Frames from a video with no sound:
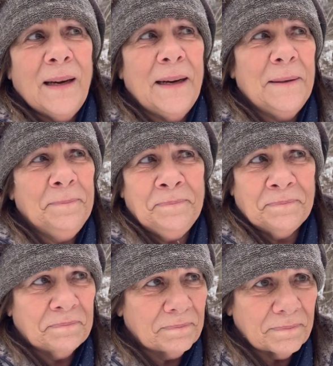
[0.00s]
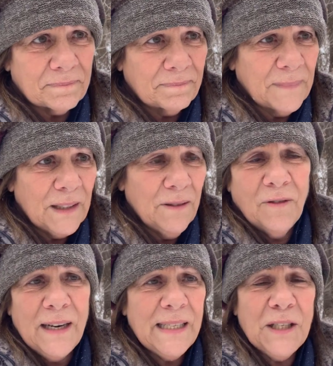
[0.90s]
um,
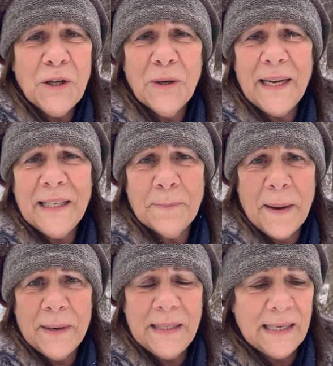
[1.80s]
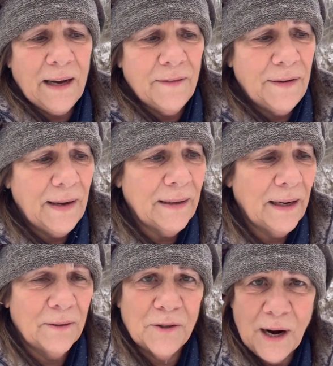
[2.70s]
raising two kids by myself, you
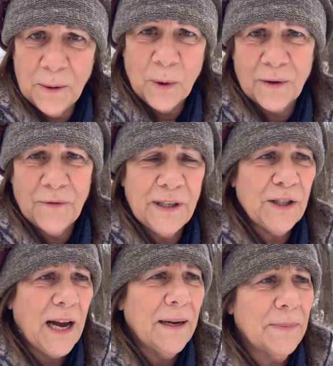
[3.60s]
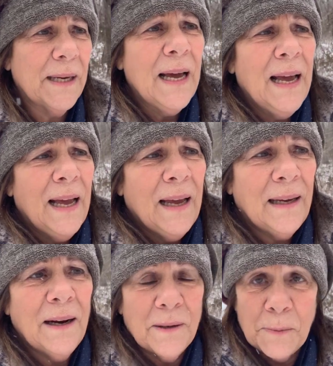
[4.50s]
know, trying to work three jobs.
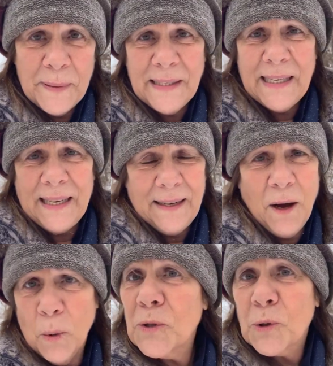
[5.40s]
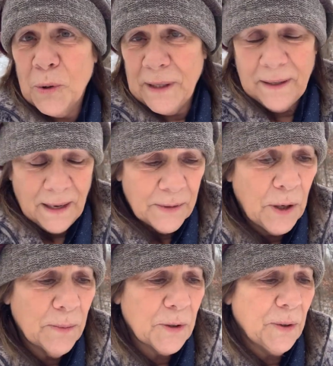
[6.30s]
You know, I was busy homeschooling. I was
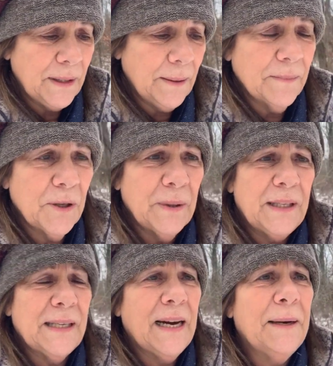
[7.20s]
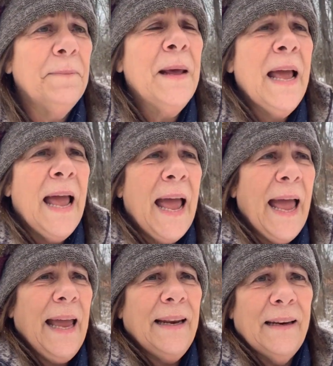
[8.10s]
homeschooling them too at the time.
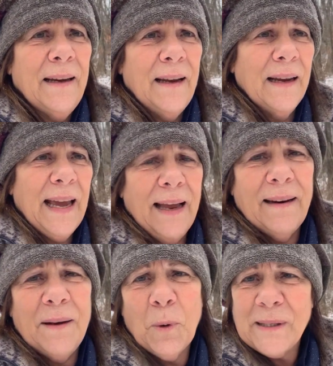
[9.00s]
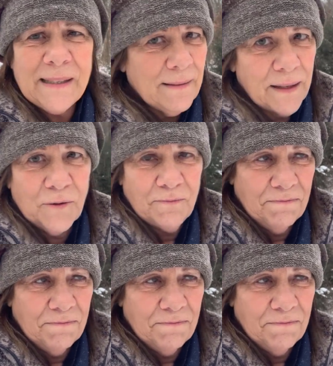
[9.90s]
And again, it wasn't a